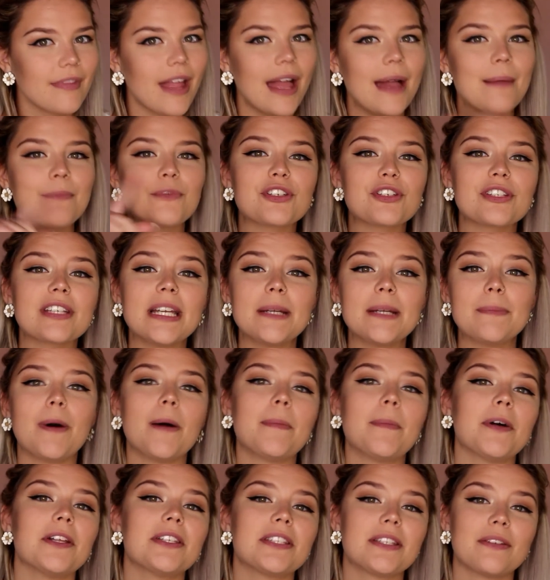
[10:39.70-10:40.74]
I'm just going to
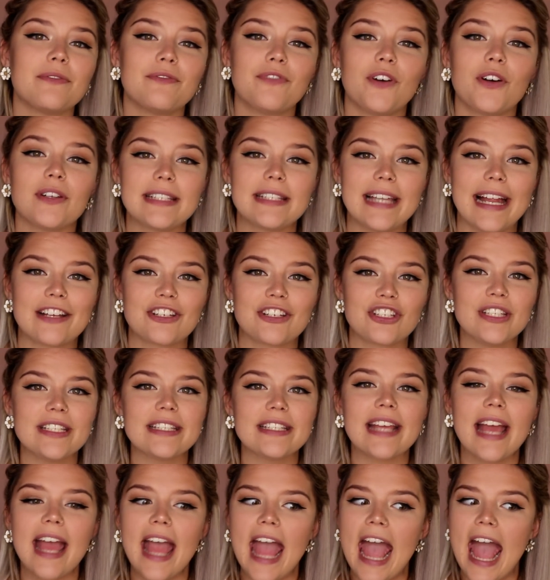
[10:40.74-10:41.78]
pop on some false lashes
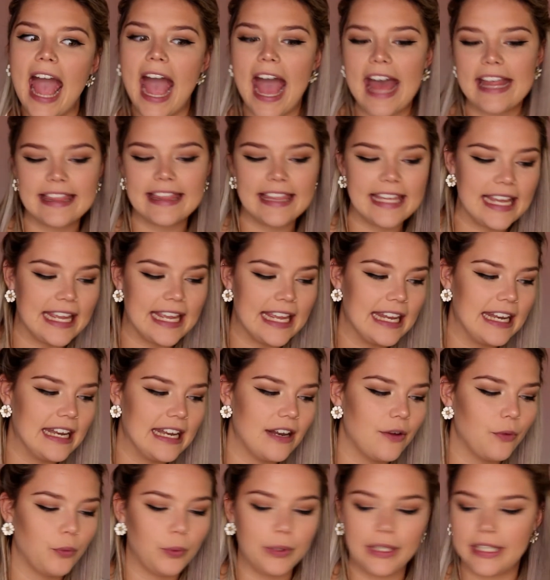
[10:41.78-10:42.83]
and
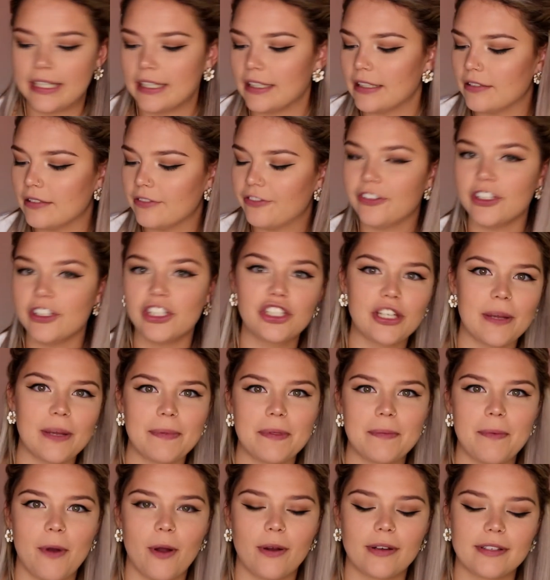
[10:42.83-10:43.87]
then we can finish up
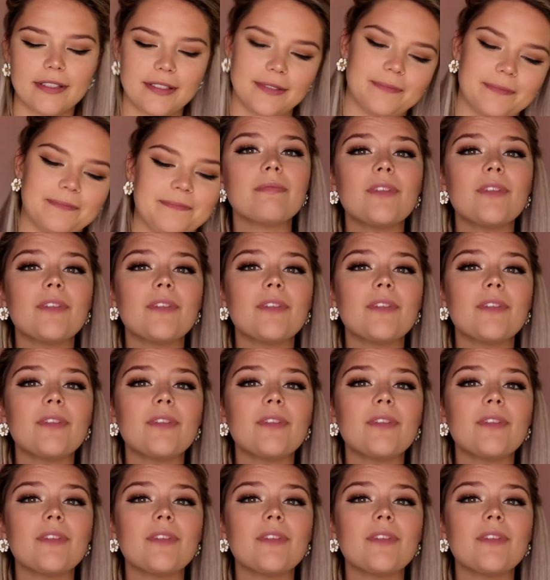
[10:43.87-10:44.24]
the box.